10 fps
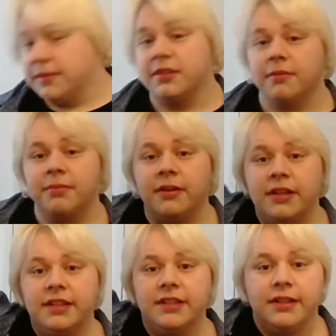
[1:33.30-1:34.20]
jumper
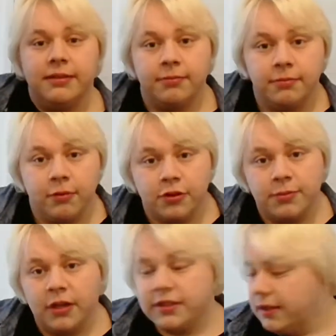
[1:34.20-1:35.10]
is in the wash
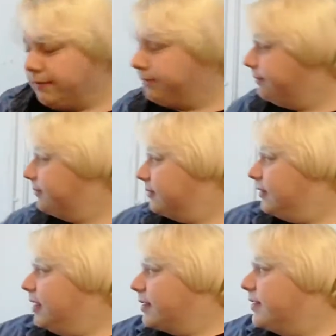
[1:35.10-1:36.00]
basket
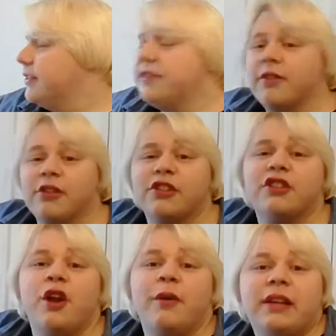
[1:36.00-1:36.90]
is because it's no longer
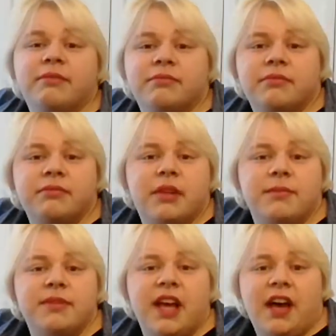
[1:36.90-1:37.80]
snowing. I'm
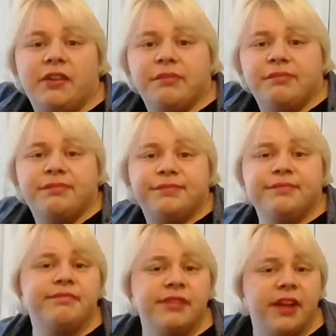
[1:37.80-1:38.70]
sad.
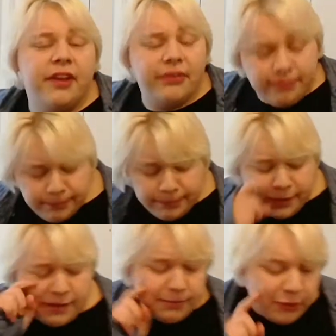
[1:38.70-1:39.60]
Yes,
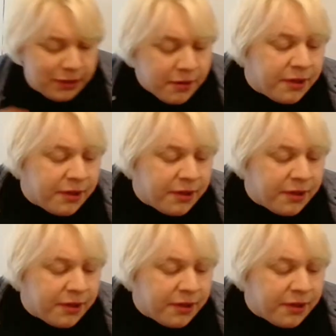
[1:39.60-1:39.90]
sadly.